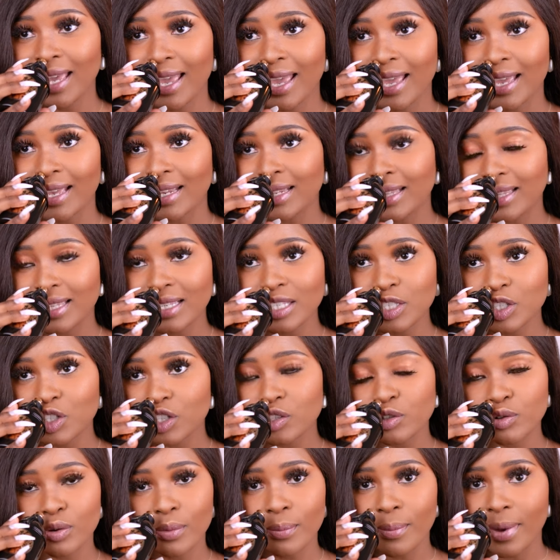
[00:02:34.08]
And this
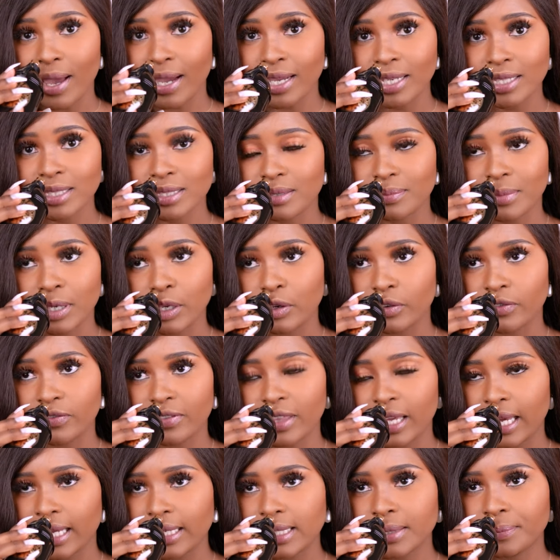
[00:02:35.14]
just reminds me of
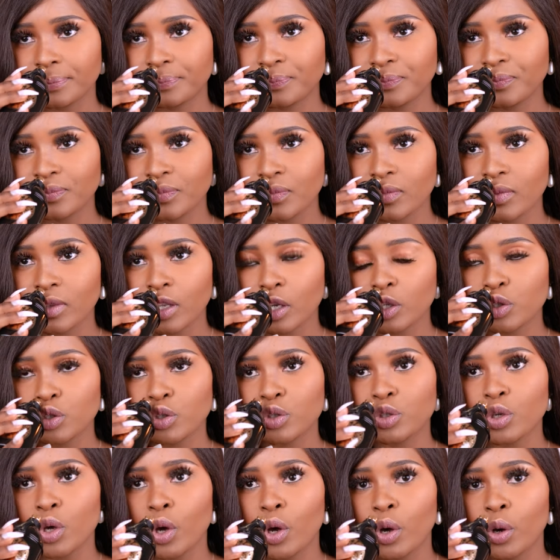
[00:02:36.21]
that.
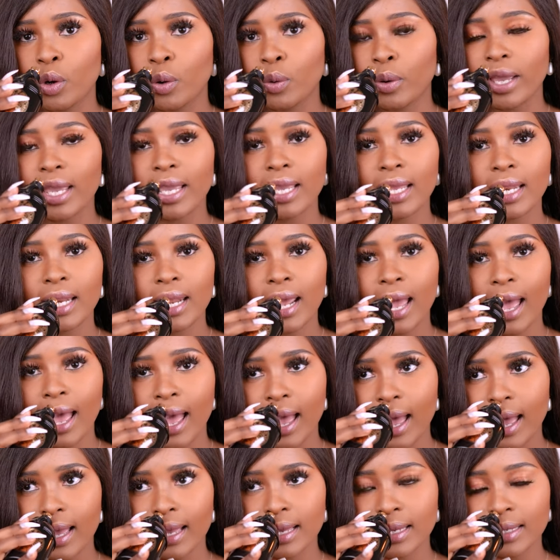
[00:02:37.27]
So it
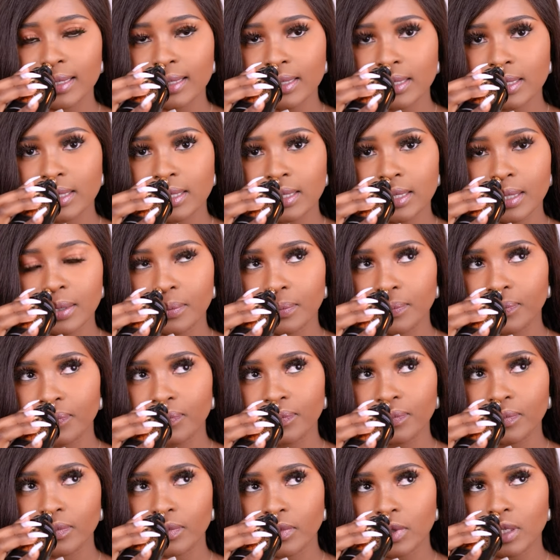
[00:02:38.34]
has,
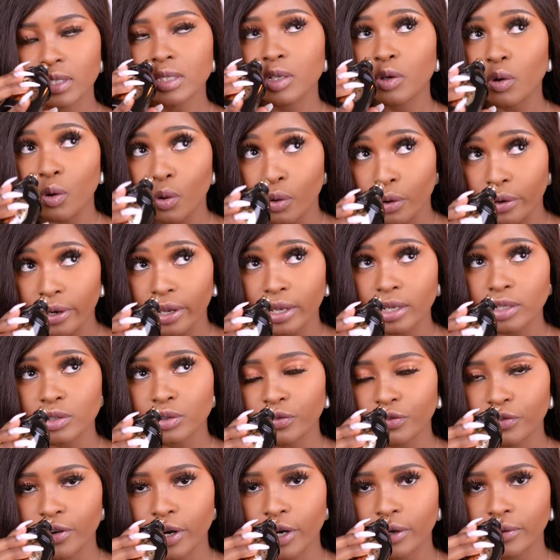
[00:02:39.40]
it's an
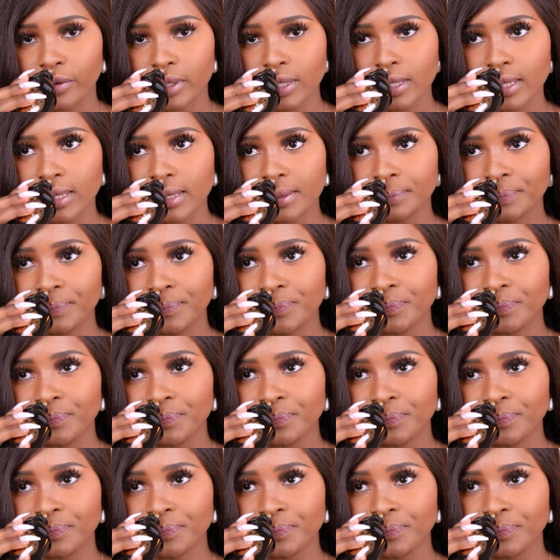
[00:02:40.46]
oriental fragrance.